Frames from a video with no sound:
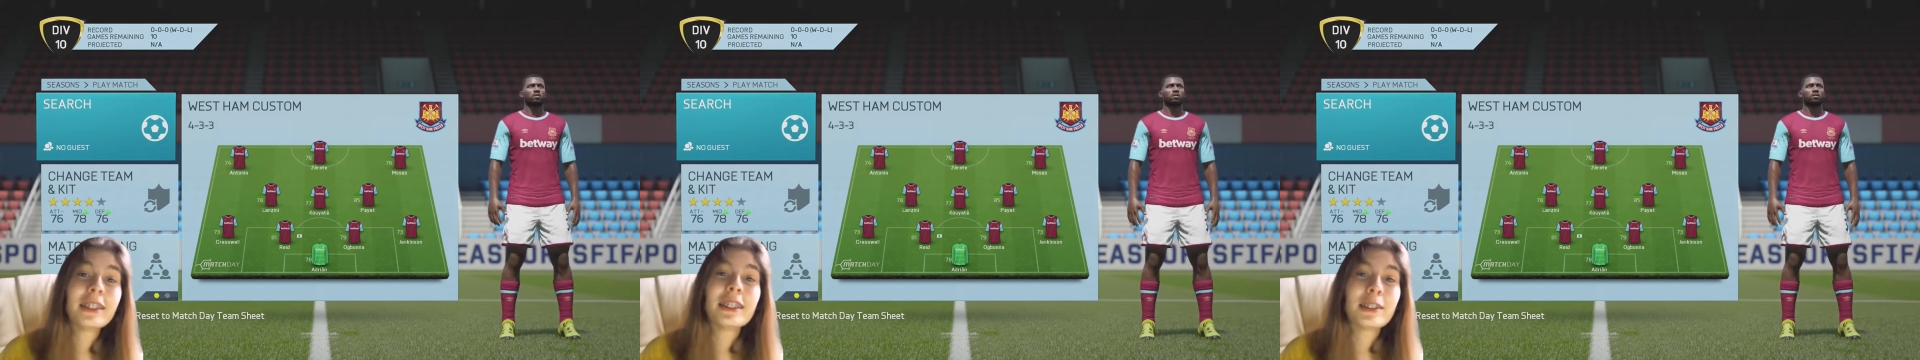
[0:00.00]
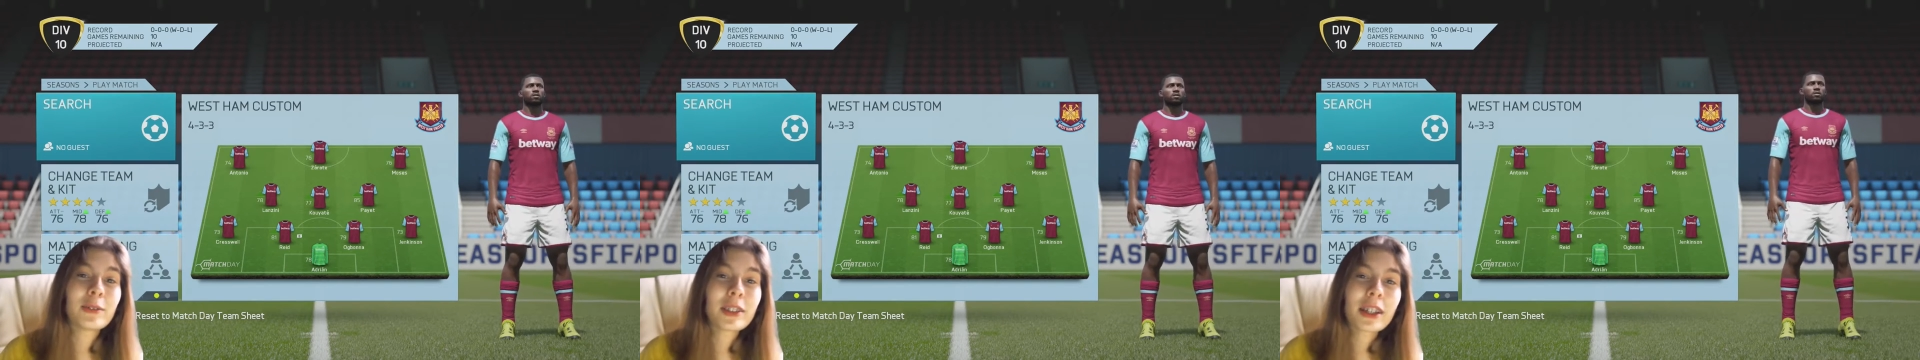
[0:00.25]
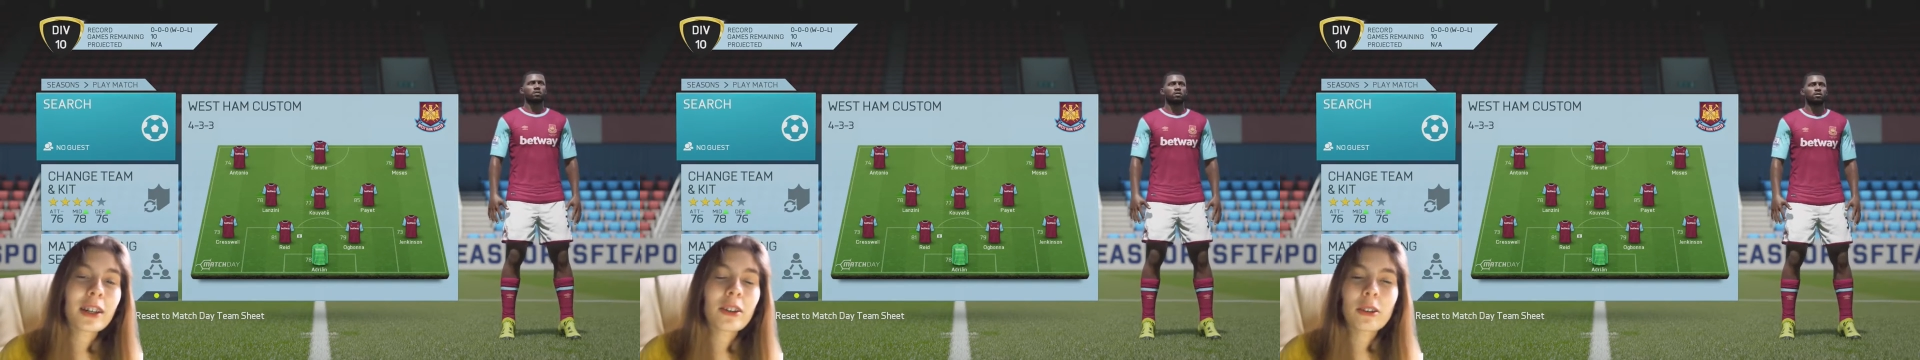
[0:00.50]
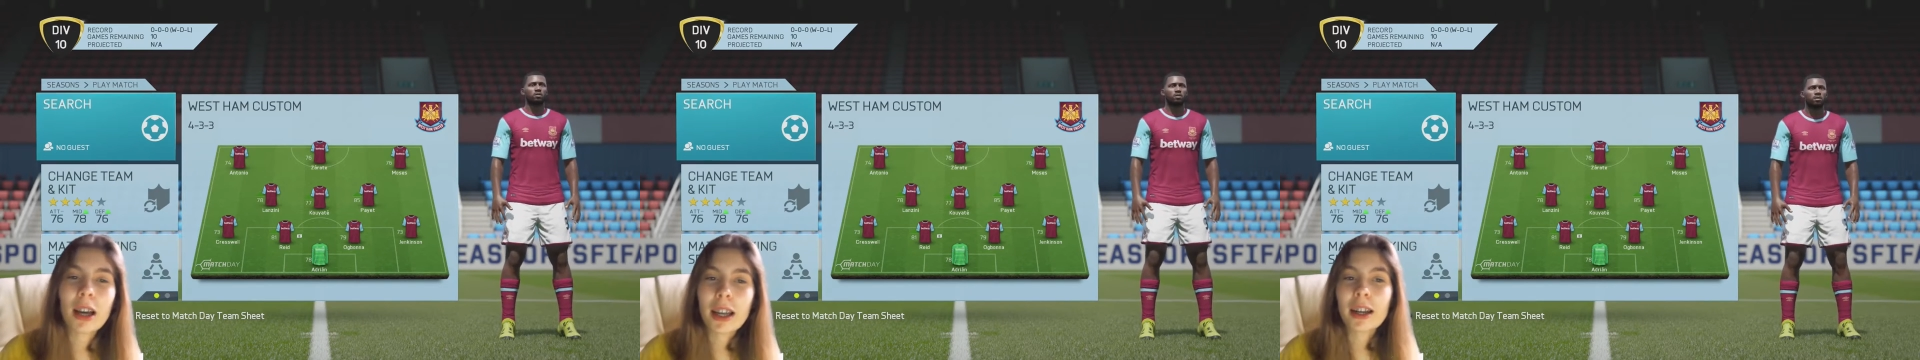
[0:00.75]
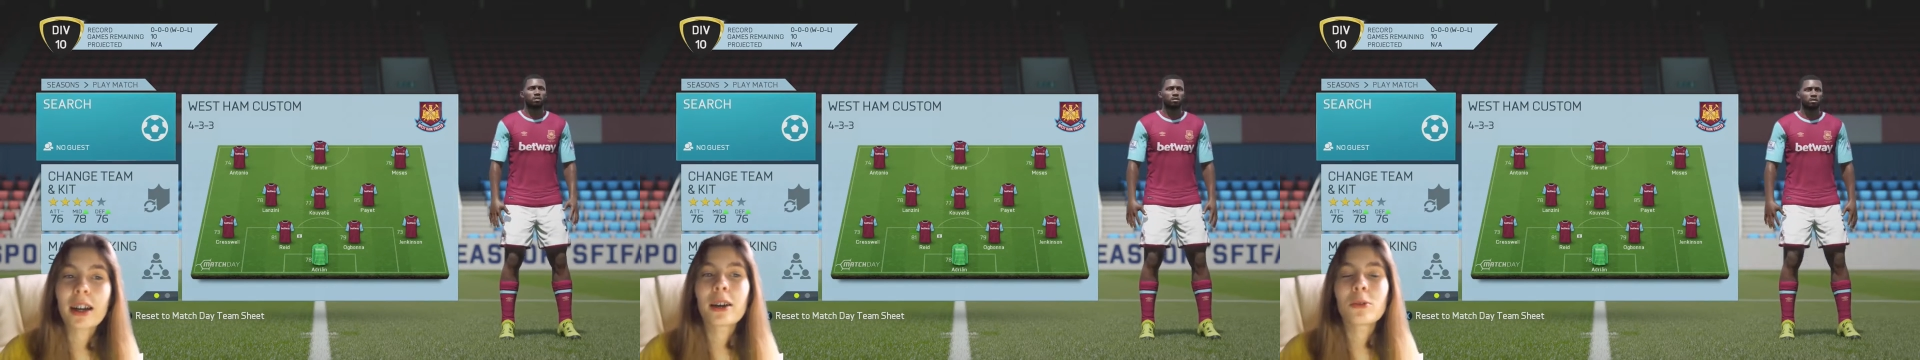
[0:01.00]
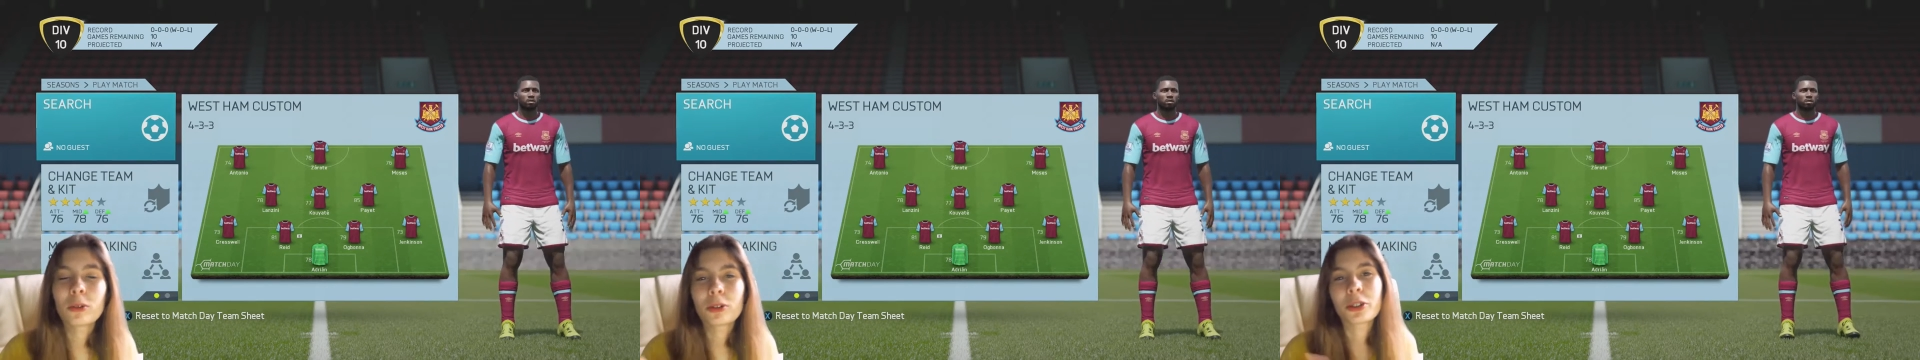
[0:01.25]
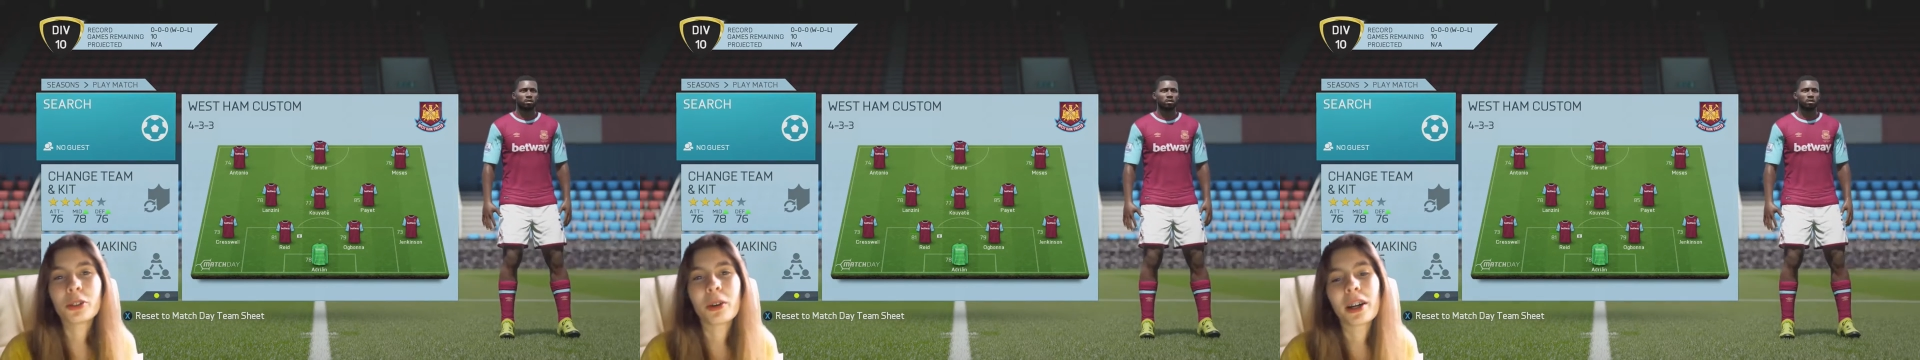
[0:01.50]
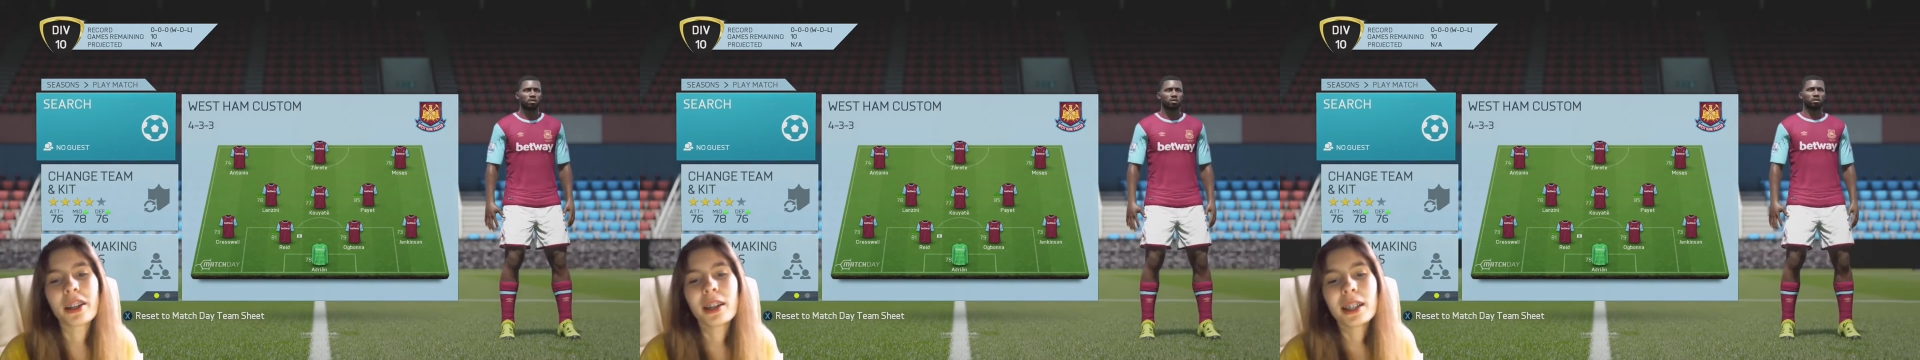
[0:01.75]
this video and I will do
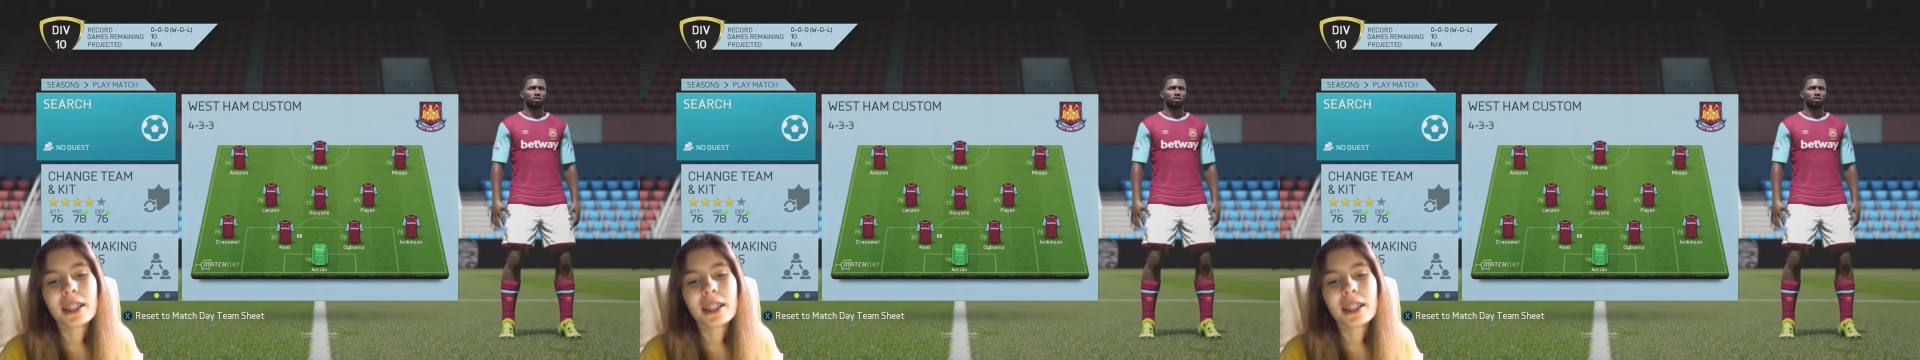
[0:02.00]
one.